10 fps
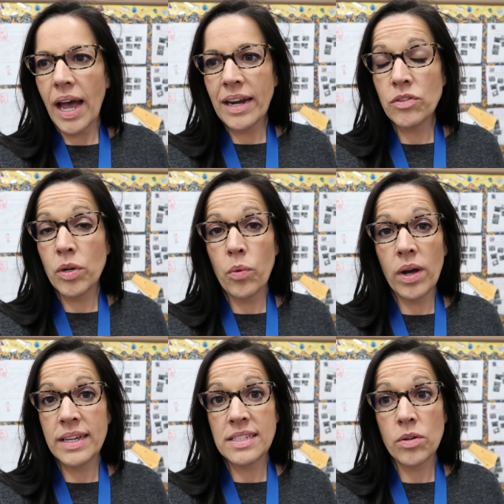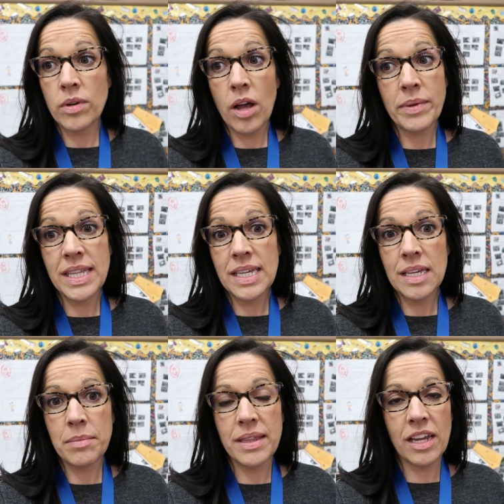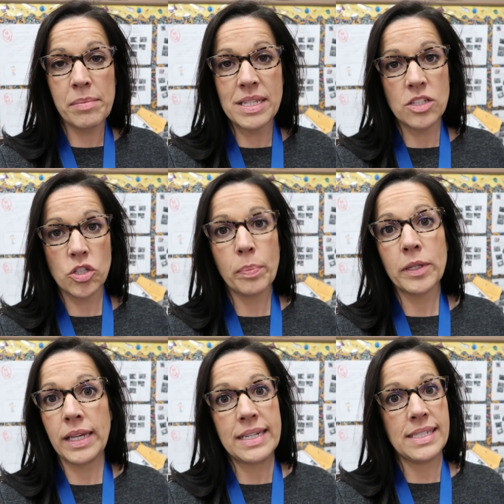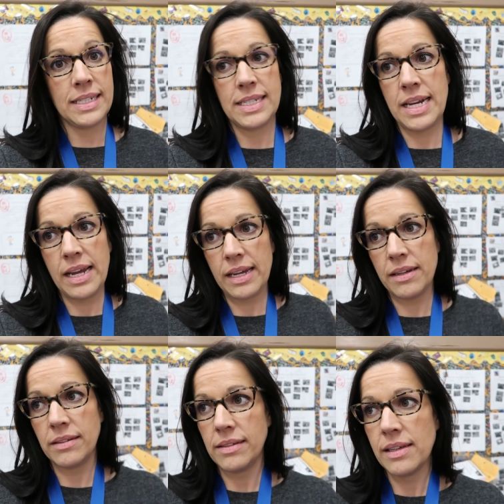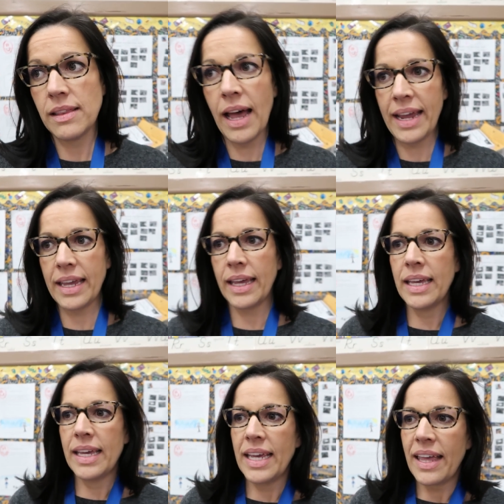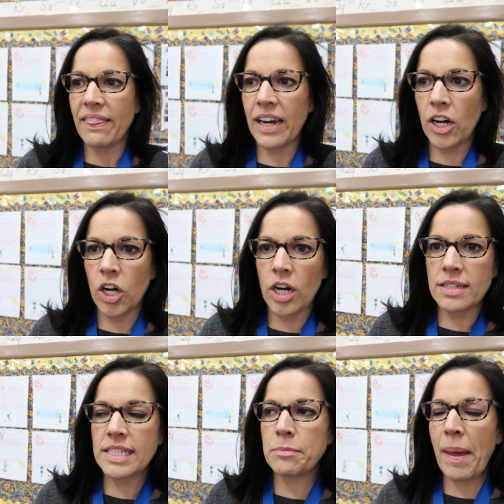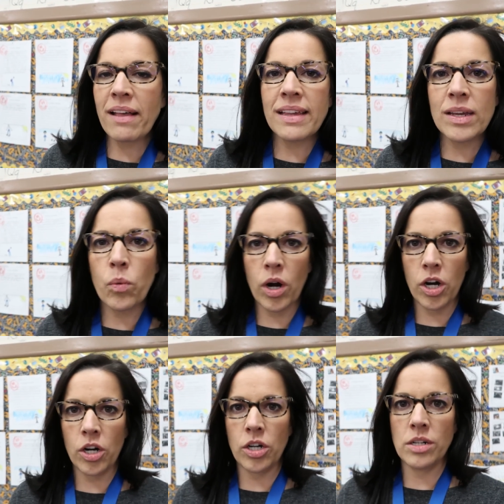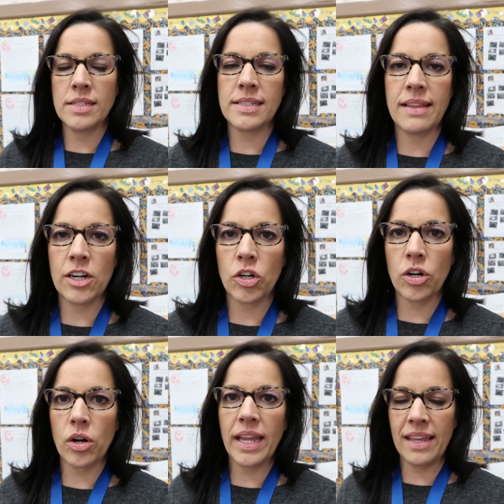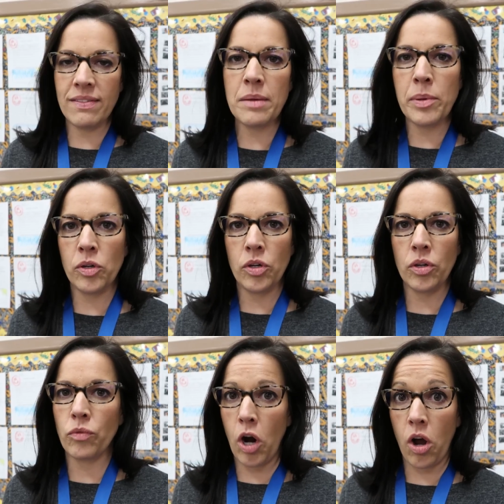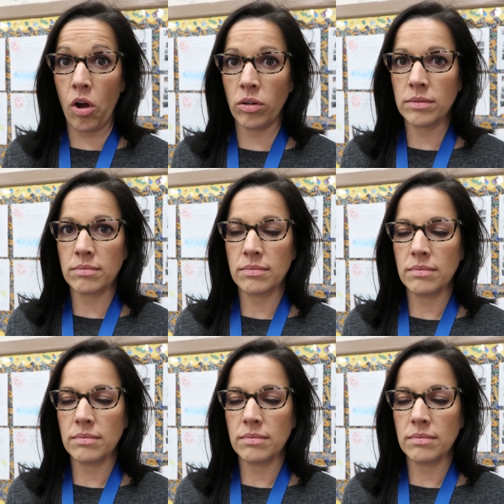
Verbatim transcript: I don't know what is going on with them, but they have been super lazy today. Like, they're spelling words that are in the book wrong